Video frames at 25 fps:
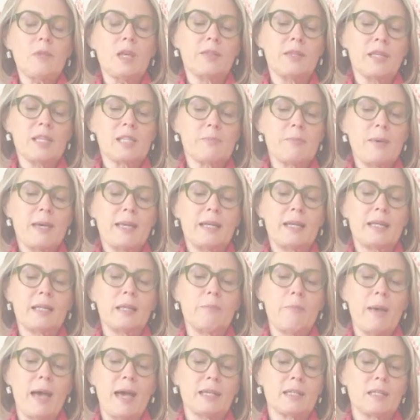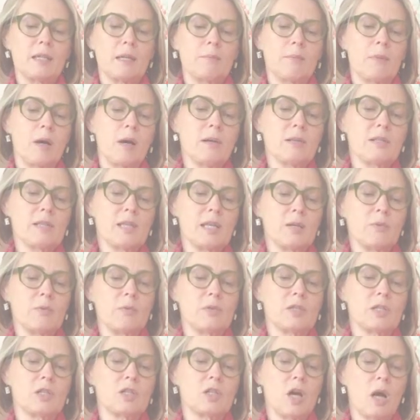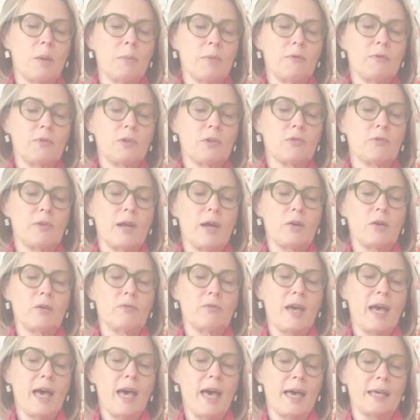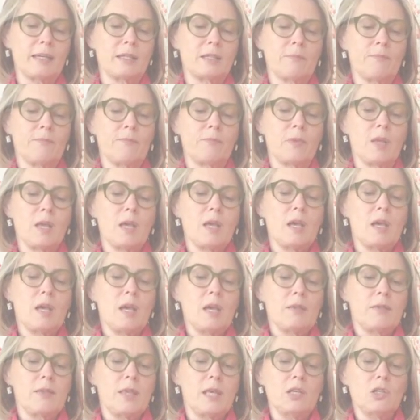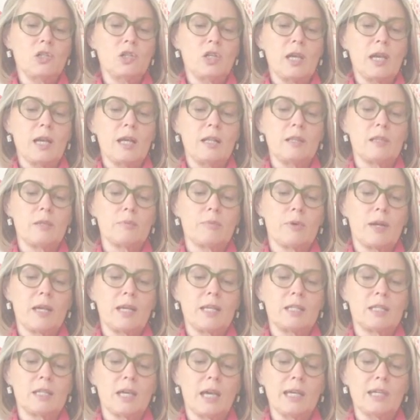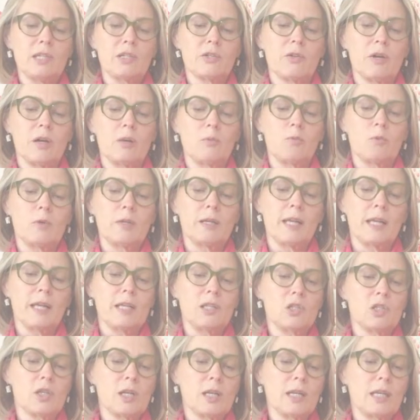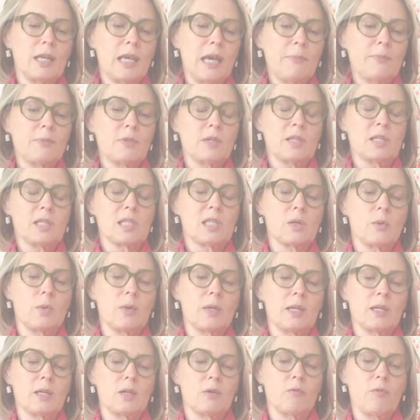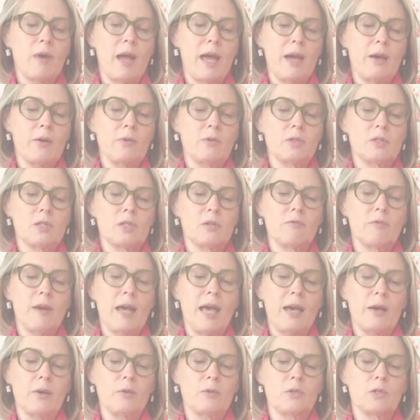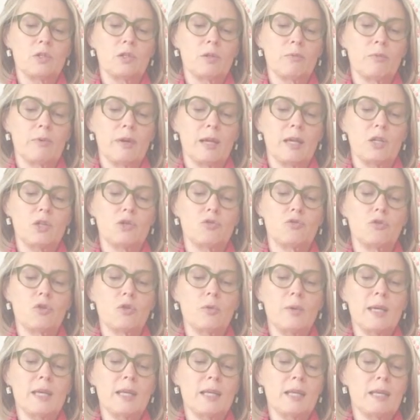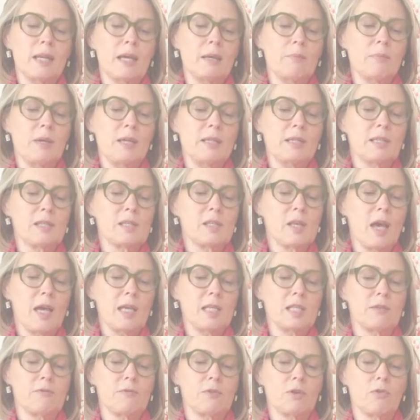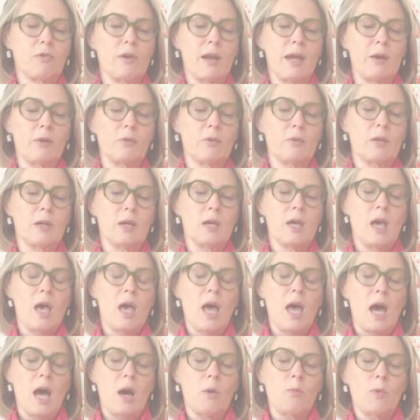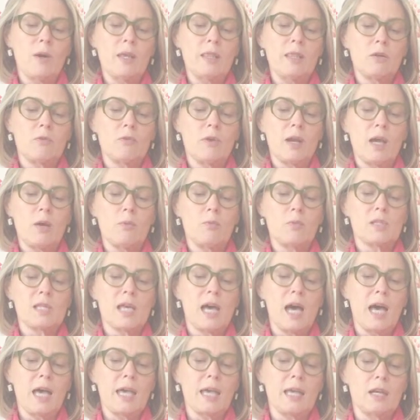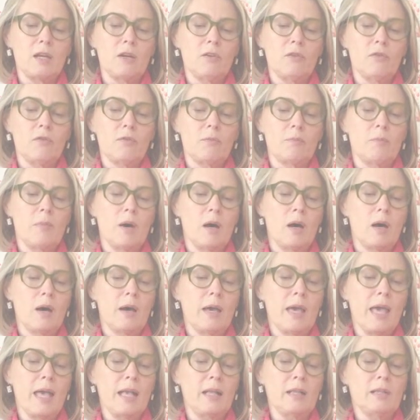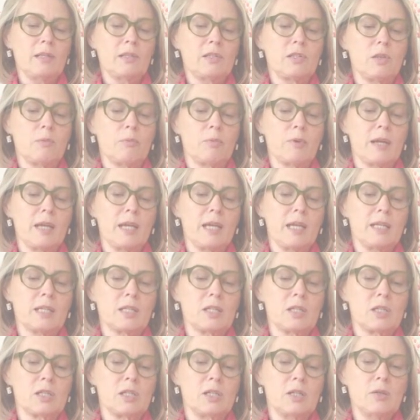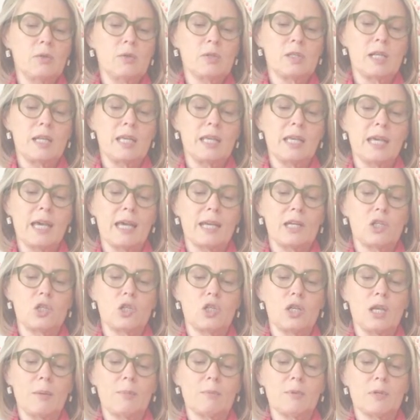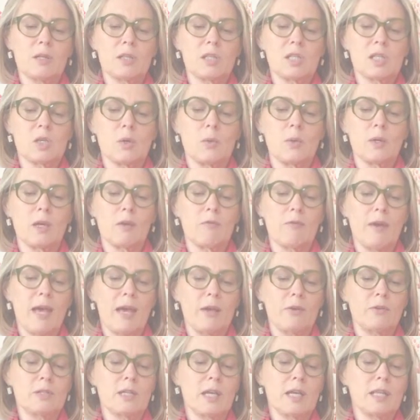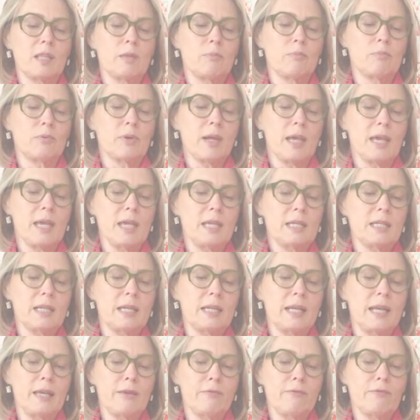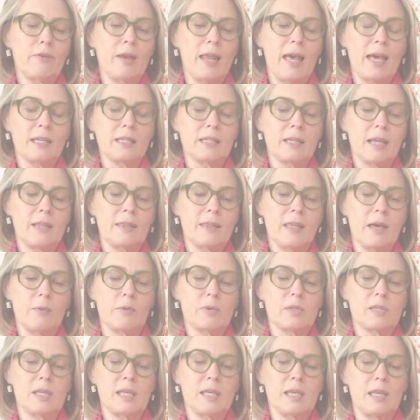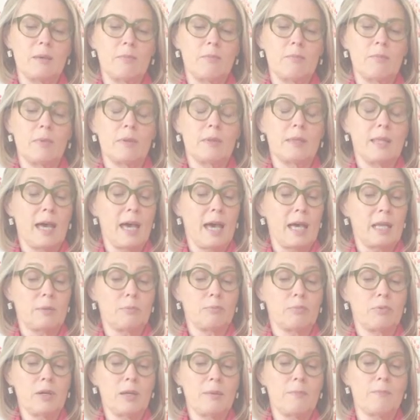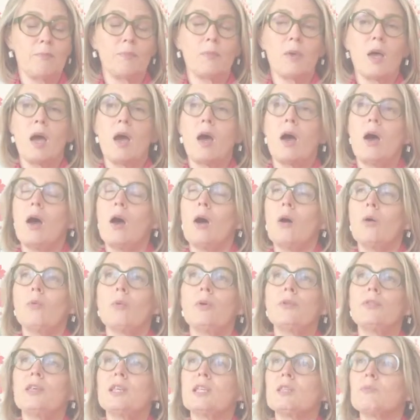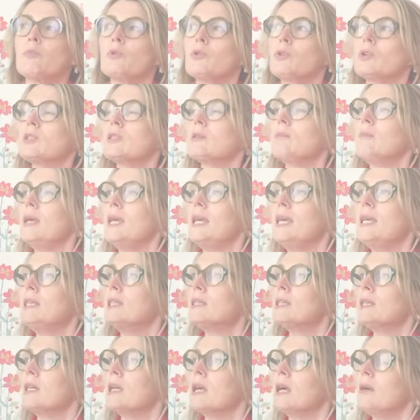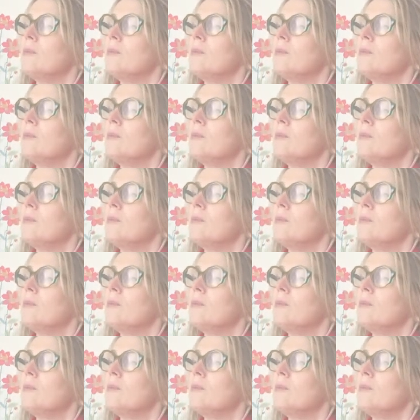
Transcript: This made a little mat, and Ma said it was the top of the crown of a hat. Then she held the braid tighter on one edge and kept on sewing it around and around. The braid drew in and made the sides of the crown. And when the crown was high enough, Ma held the braid loosely again and she kept on sewing around and the braid lay flat, and that was the hat brim. Well, this book is amazing.